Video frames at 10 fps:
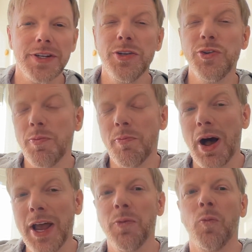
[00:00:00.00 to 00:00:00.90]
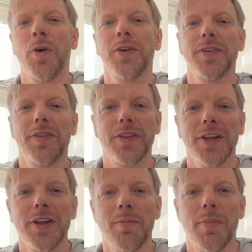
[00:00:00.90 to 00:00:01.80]
you might want to
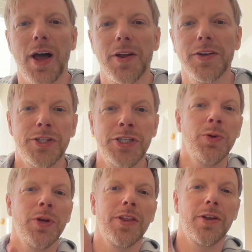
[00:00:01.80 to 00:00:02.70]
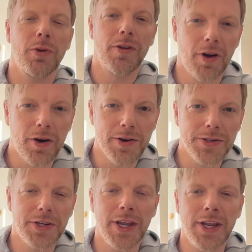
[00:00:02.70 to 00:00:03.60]
think about doing the
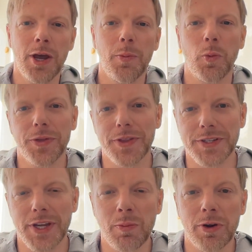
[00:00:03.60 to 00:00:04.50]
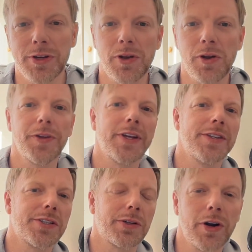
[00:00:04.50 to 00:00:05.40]
reverse to end up with the same result
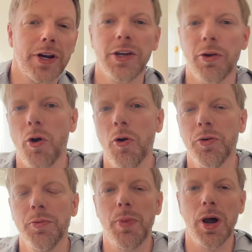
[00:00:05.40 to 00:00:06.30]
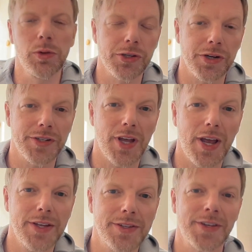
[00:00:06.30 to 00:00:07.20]
and starting your own publisher
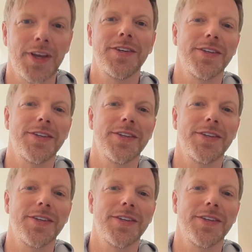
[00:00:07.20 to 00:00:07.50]
sites